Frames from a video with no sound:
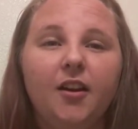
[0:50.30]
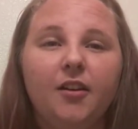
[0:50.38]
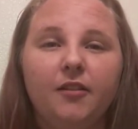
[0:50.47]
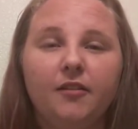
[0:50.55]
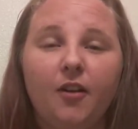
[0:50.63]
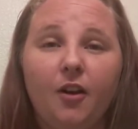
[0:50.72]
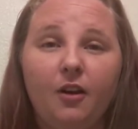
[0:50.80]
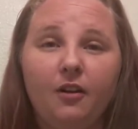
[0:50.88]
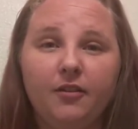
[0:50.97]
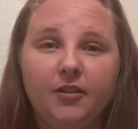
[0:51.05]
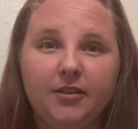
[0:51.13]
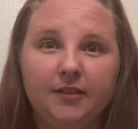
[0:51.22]
of
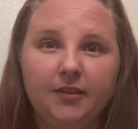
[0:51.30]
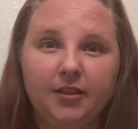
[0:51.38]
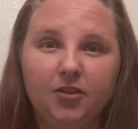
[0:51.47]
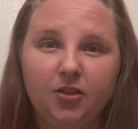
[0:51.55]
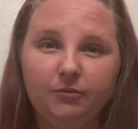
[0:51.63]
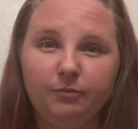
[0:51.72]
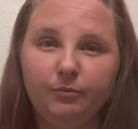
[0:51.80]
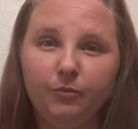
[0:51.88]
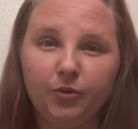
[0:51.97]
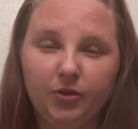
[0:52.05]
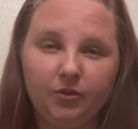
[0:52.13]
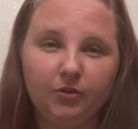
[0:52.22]
all the stuff that she
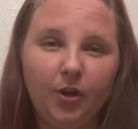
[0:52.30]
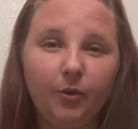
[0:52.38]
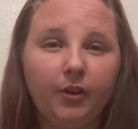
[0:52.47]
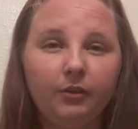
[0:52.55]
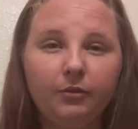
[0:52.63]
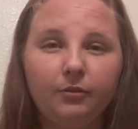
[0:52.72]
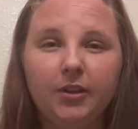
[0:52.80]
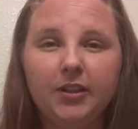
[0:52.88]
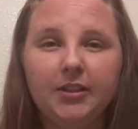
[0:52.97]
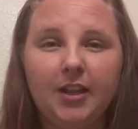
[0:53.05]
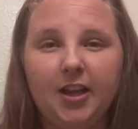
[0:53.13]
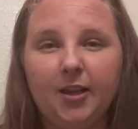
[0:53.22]
was going through at
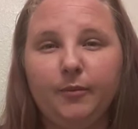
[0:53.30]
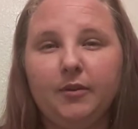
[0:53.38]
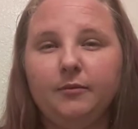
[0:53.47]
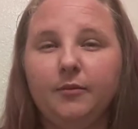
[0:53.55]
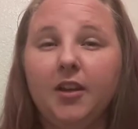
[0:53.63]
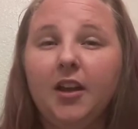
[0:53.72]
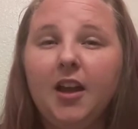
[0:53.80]
the time, and